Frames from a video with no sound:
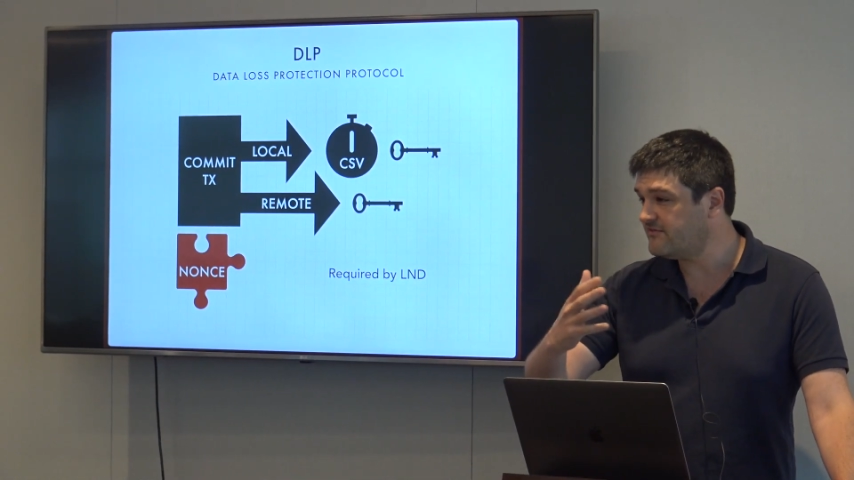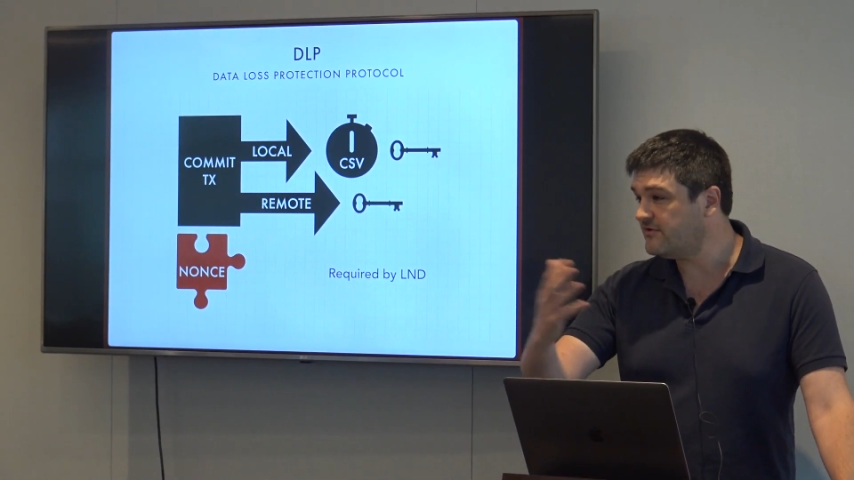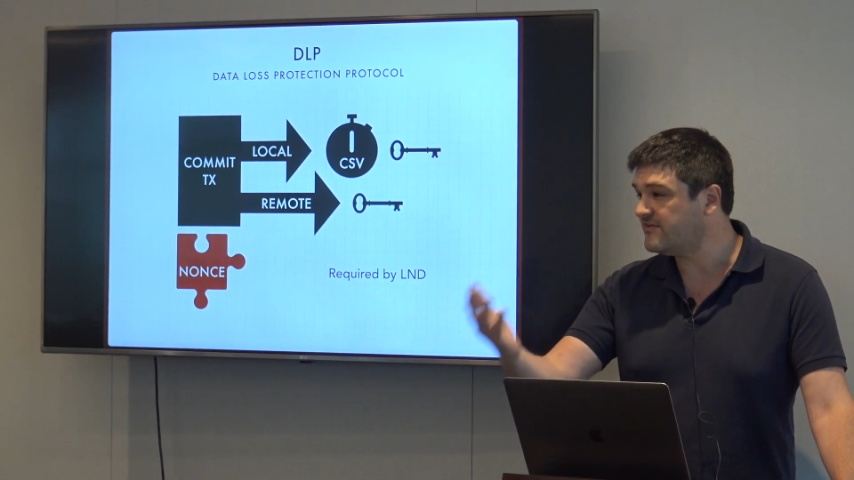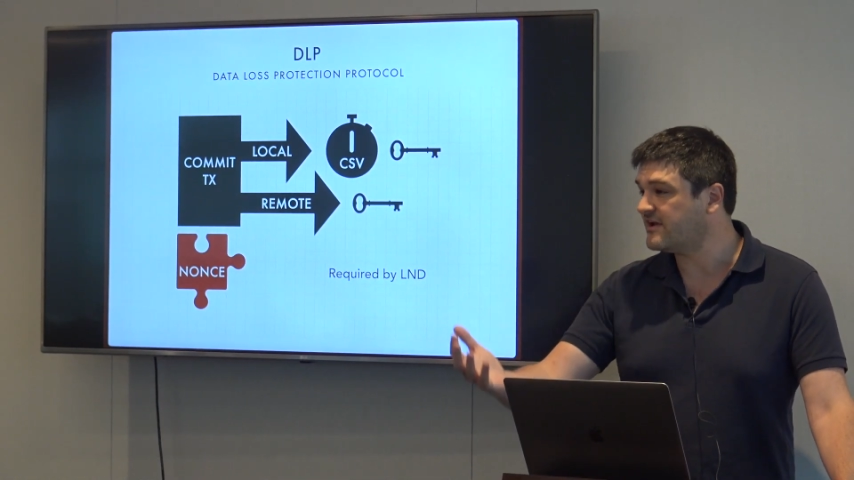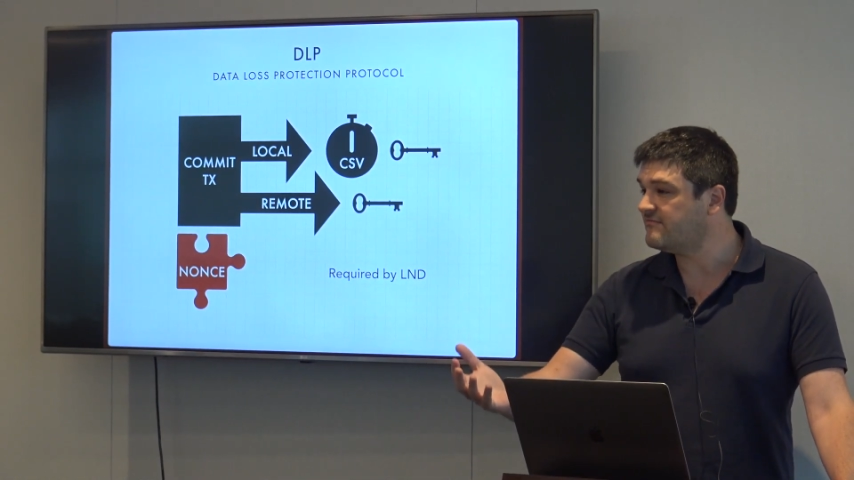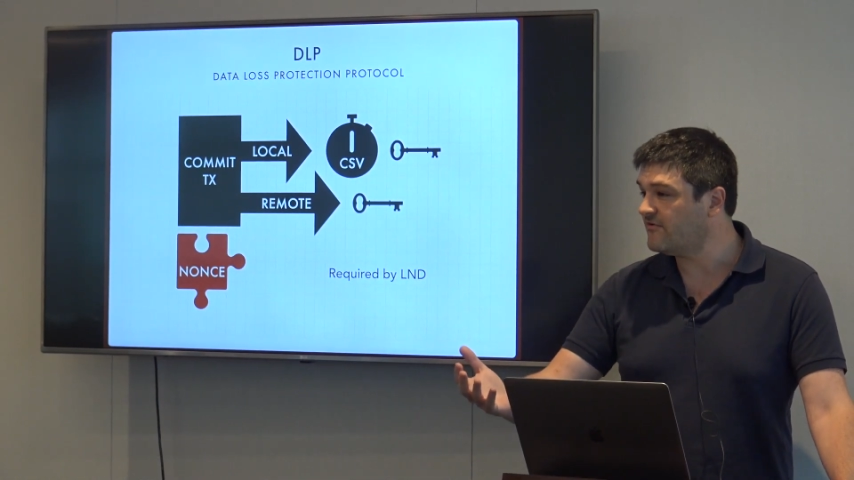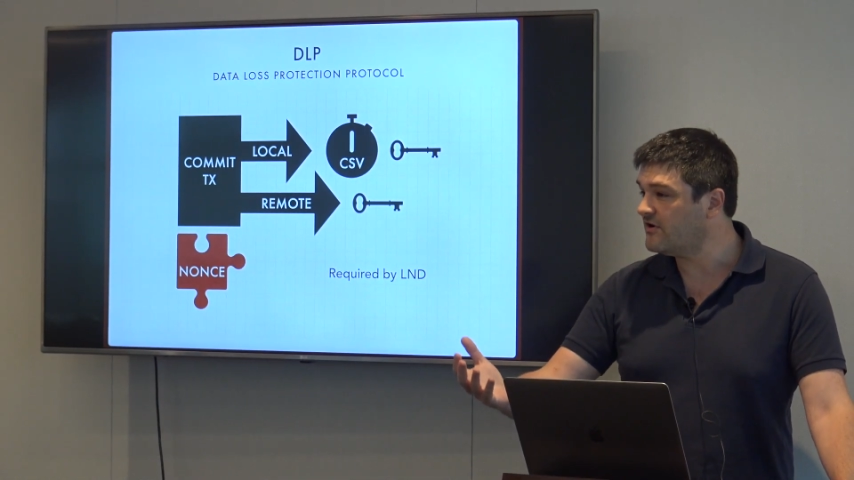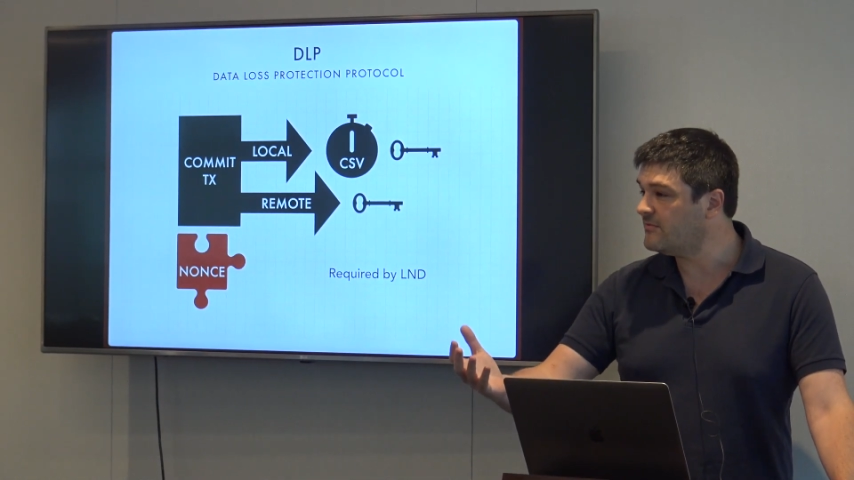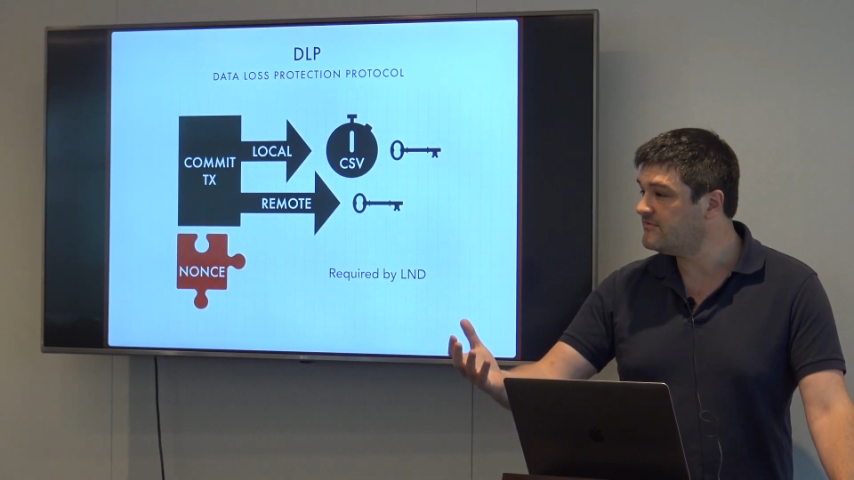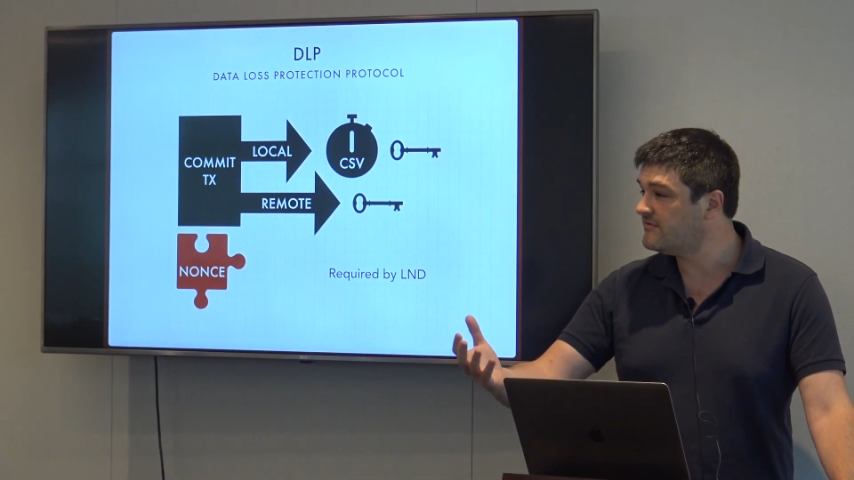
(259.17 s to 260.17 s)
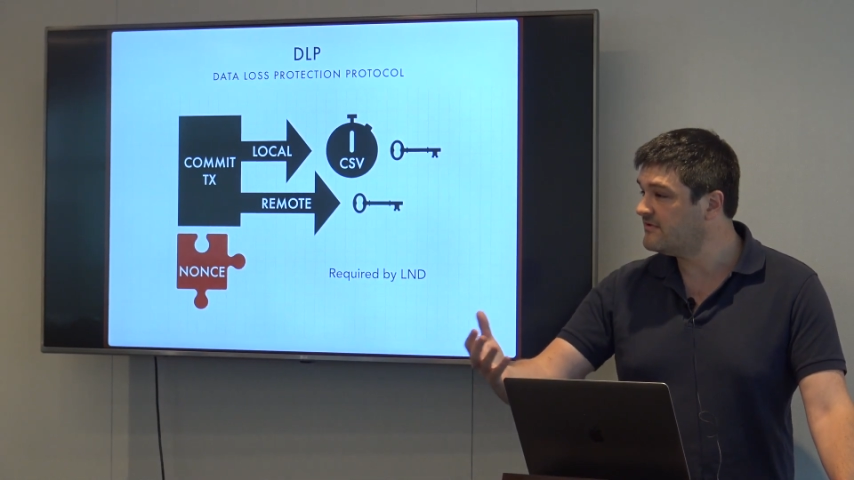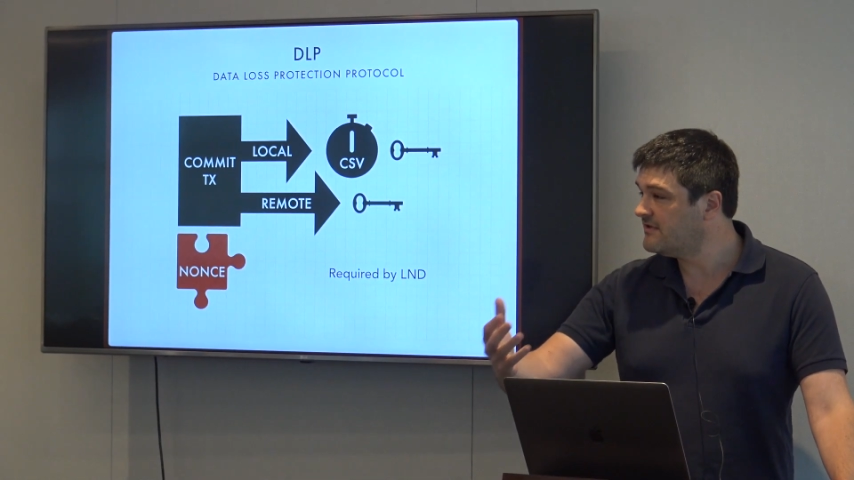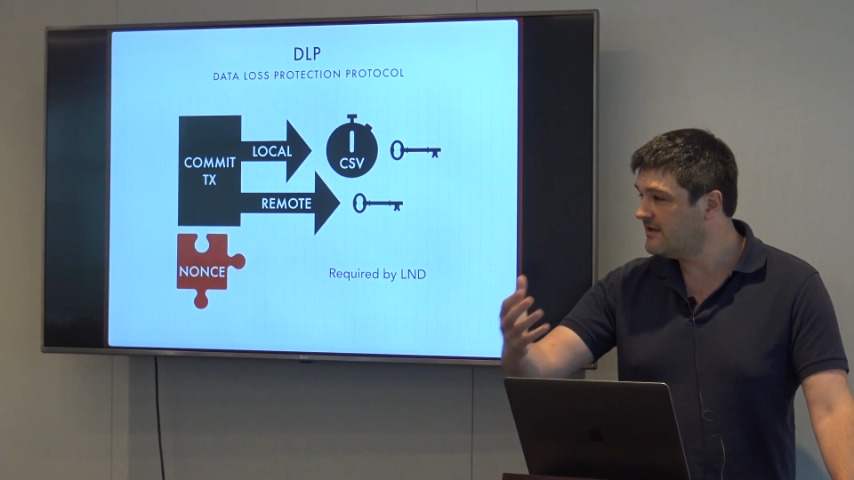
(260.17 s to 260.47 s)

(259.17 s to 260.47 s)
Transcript: soon as it confirms,